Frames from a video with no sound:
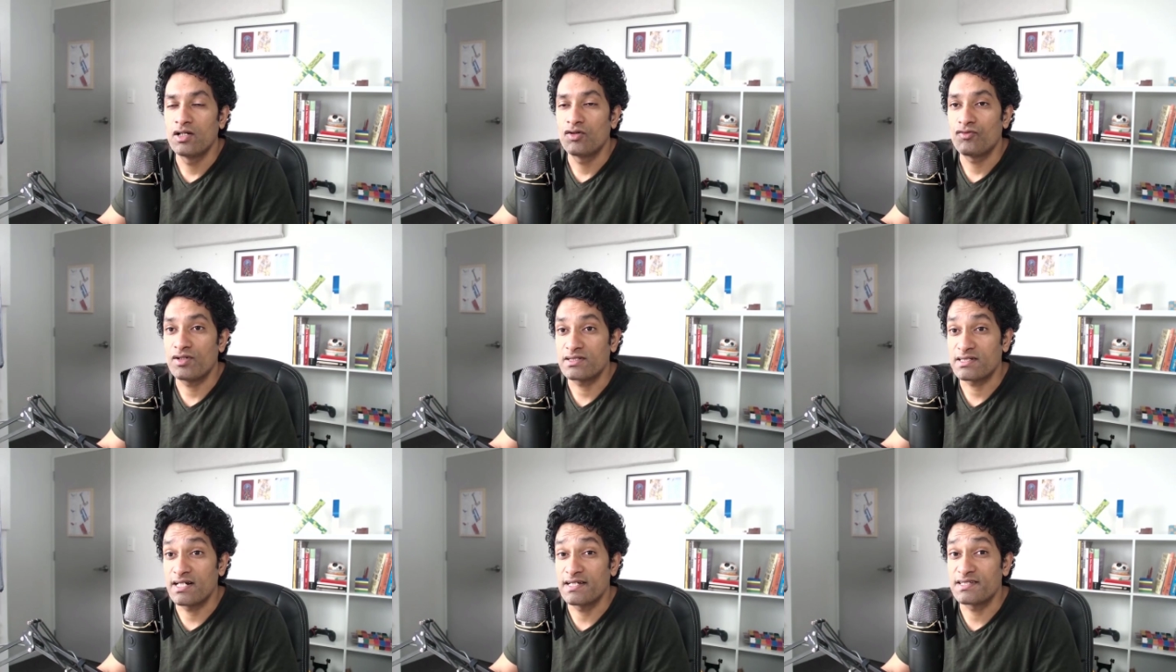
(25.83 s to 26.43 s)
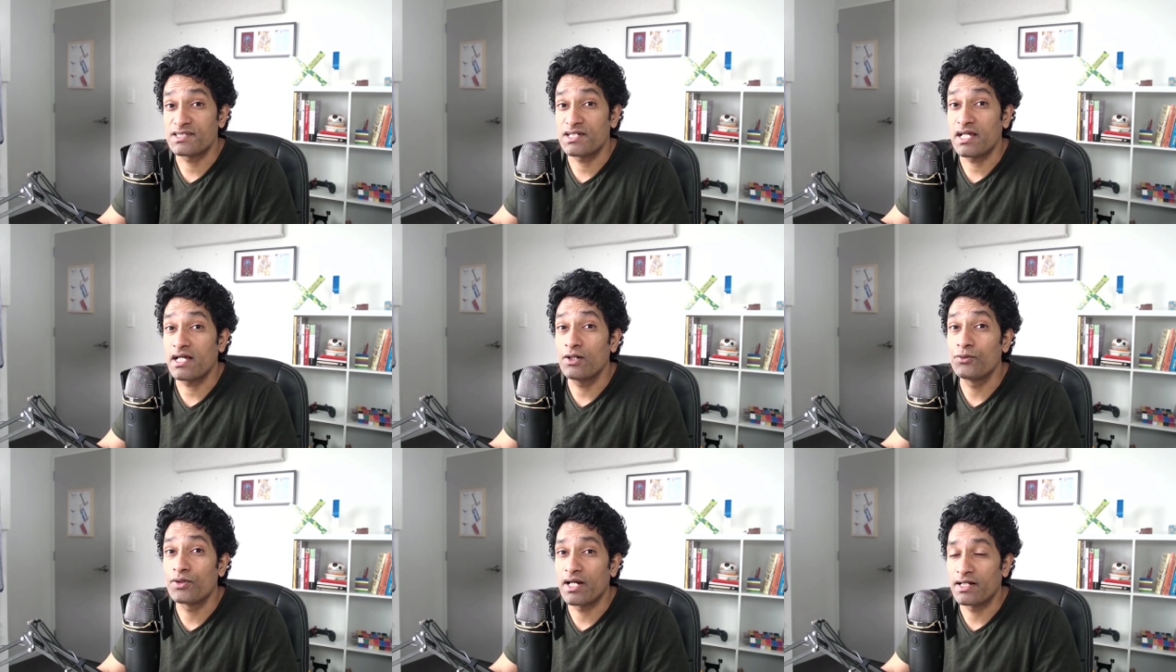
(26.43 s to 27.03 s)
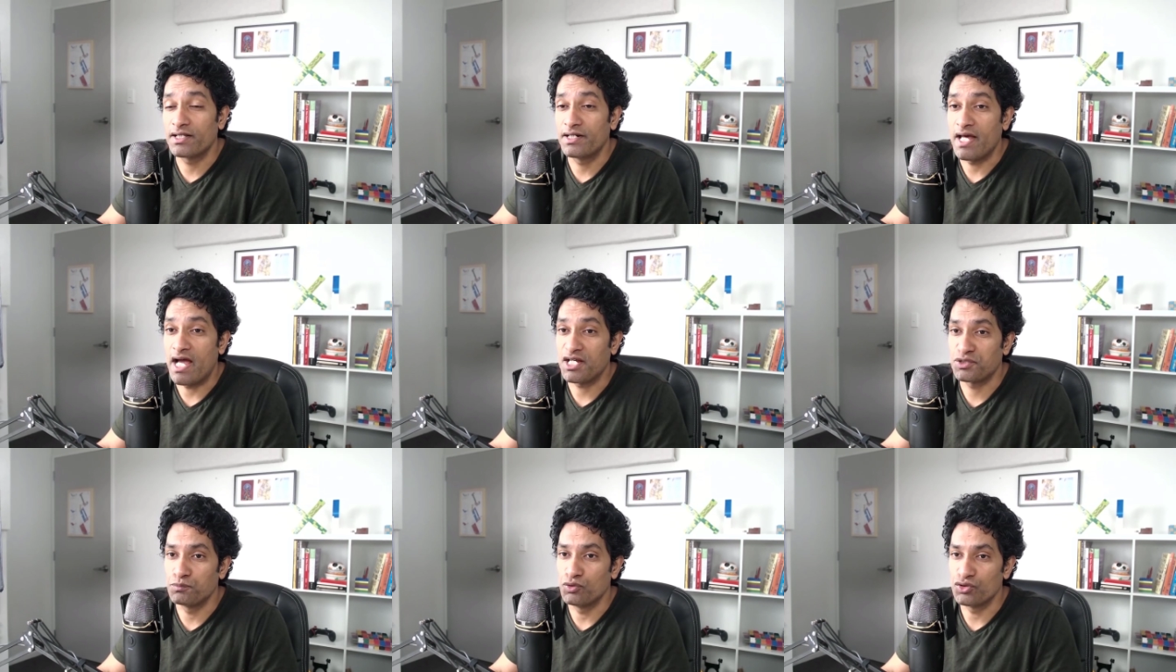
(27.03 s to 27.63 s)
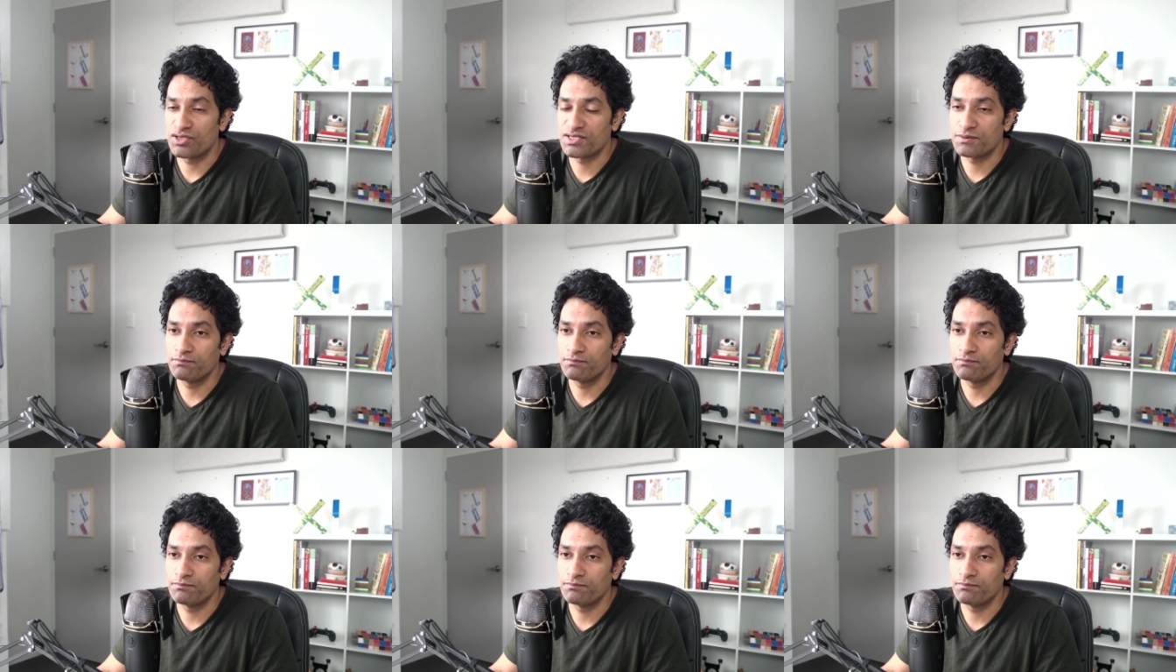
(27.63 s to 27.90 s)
First, let's take a look at the dashboards.